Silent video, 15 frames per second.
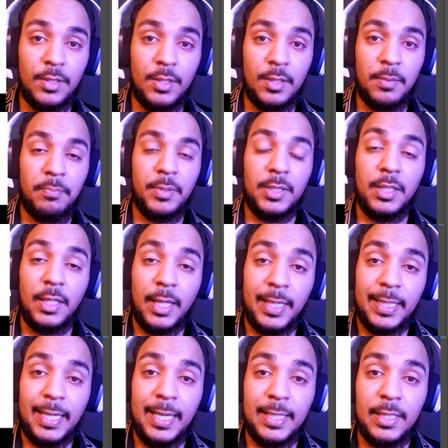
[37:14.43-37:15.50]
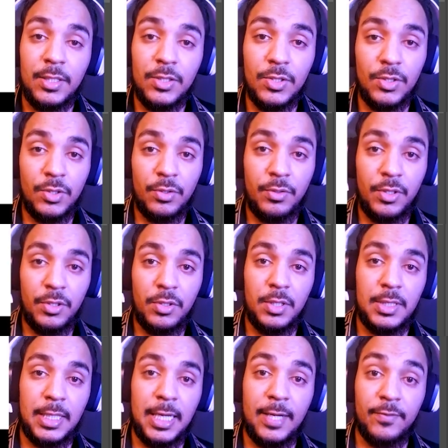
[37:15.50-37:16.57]
but like any story, you need to
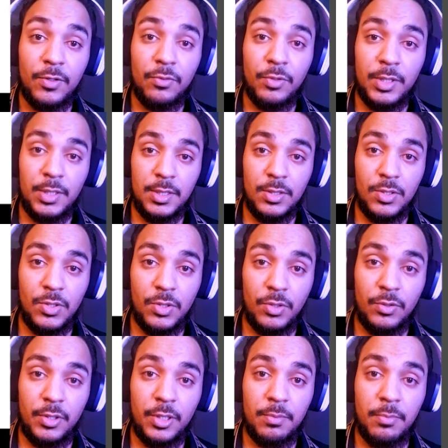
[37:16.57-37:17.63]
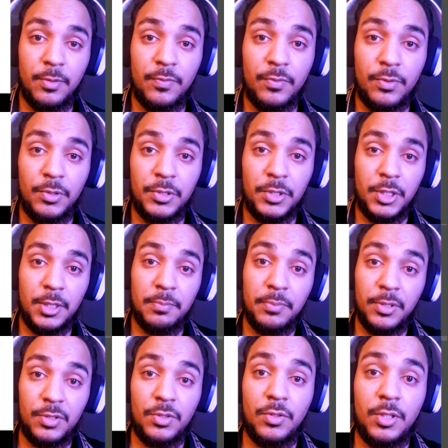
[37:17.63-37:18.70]
have a written story before you can put
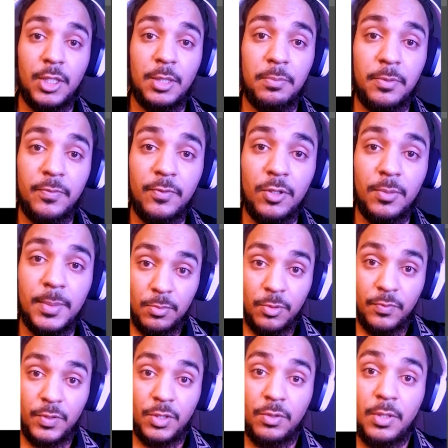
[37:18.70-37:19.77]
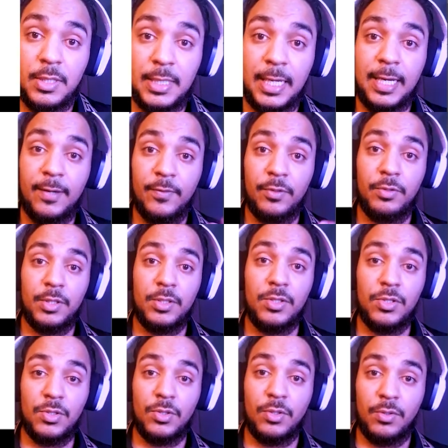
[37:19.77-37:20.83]
on a performance. You need to have a written
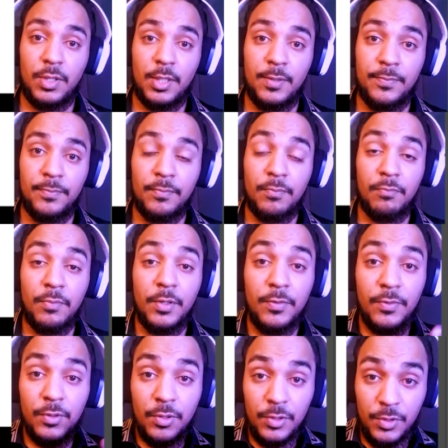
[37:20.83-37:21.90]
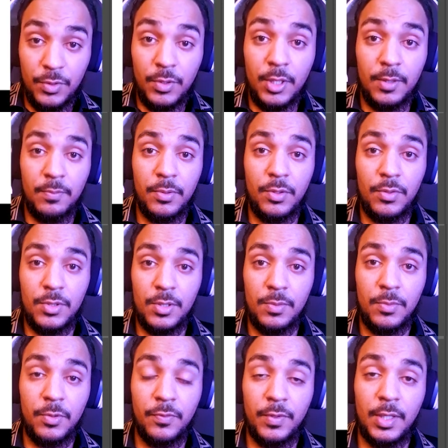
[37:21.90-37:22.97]
story before you can produce a
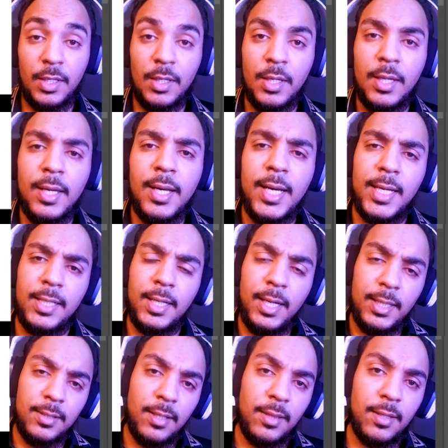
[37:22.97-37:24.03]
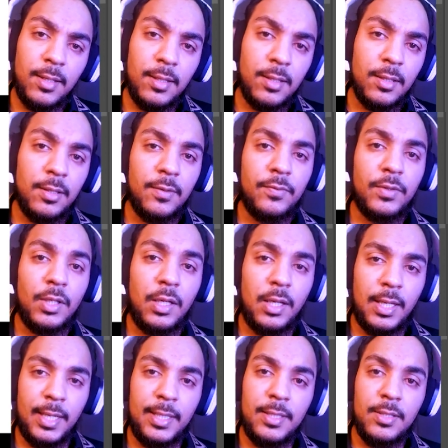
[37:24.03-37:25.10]
movie. And I like to think of the
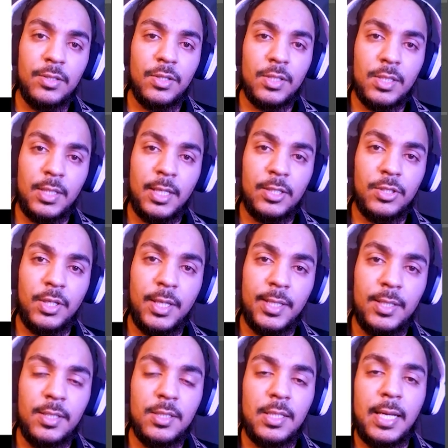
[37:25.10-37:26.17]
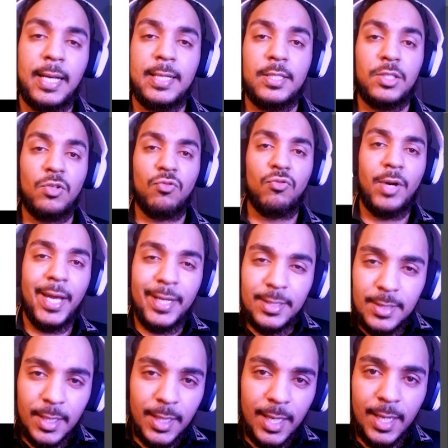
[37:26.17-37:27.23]
lines, your sketch lines, as the writing
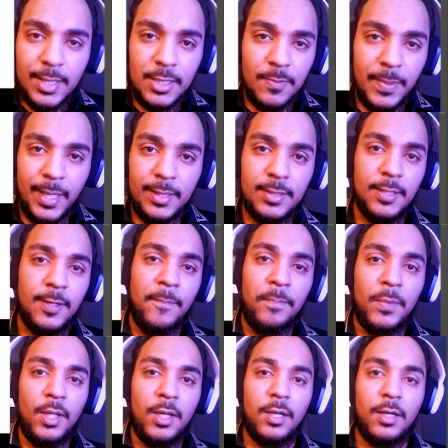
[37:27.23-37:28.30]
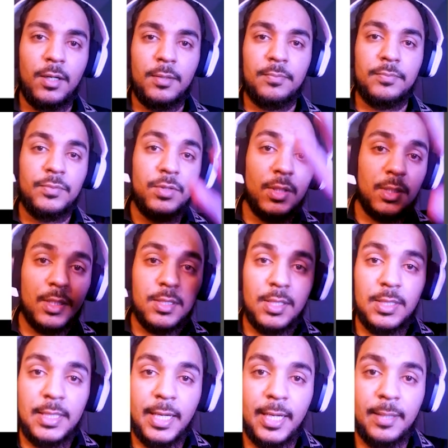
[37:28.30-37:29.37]
aspect to this
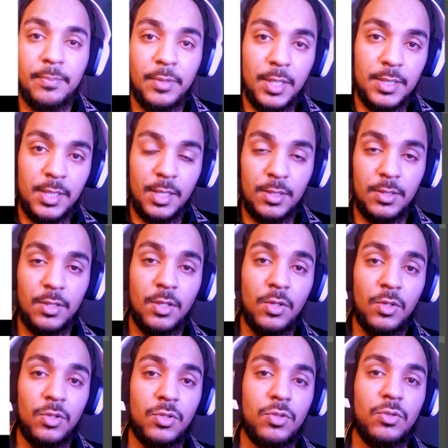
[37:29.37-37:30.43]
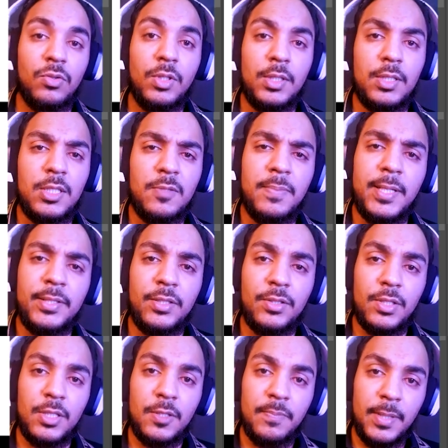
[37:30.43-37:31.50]
entire process. So it is better to
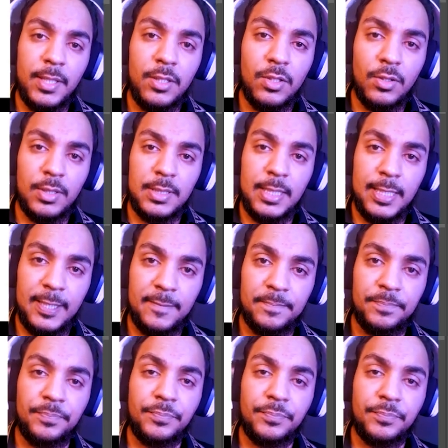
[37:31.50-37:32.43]
spend your time